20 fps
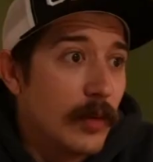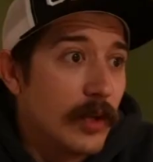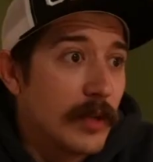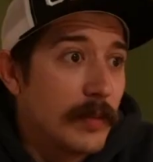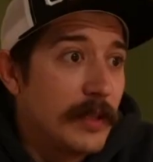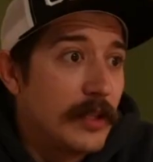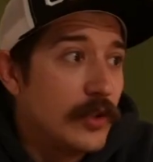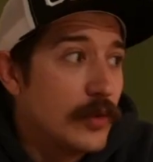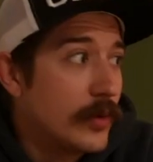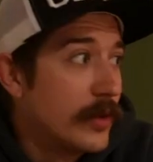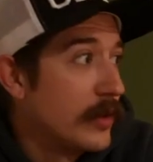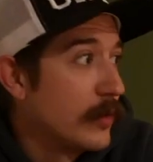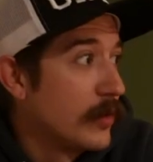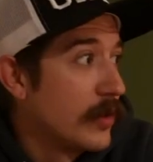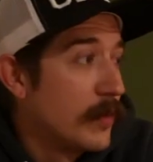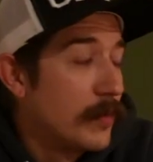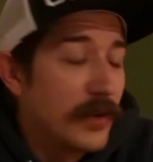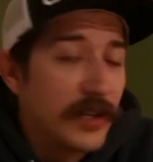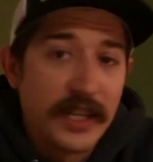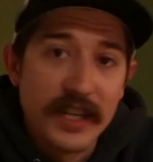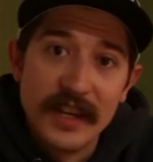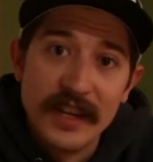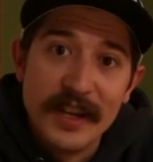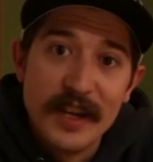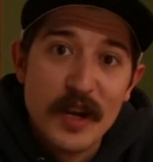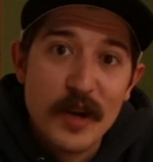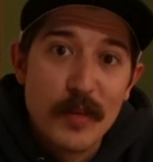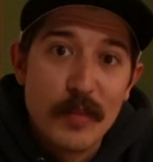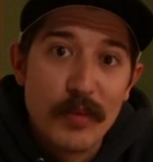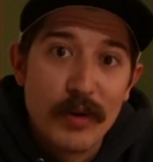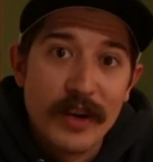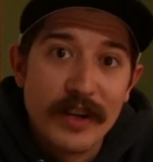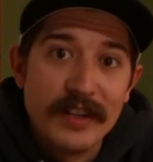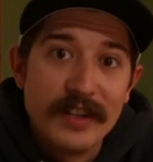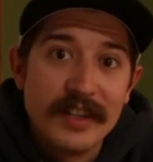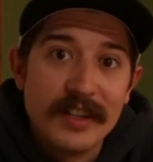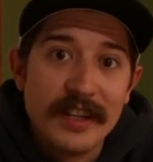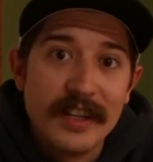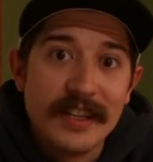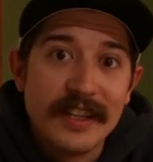we're gonna be joined with our buddy
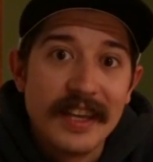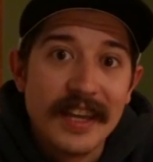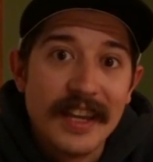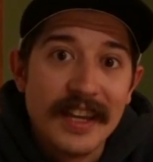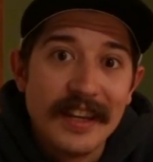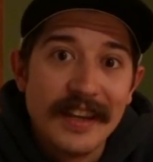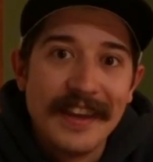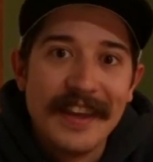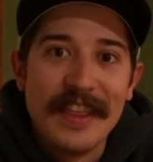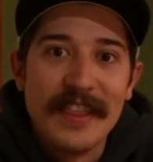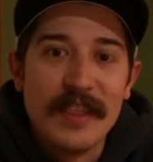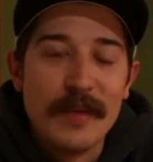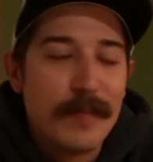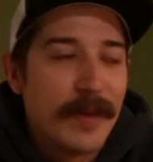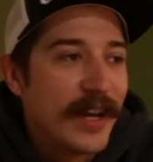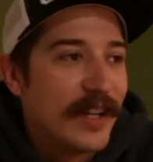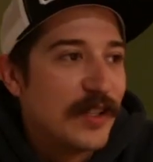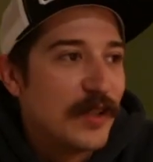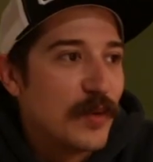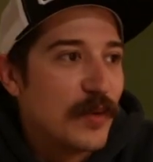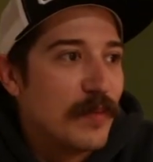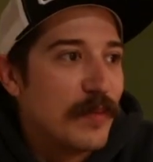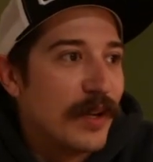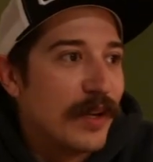Brandon, aka the Mad Swim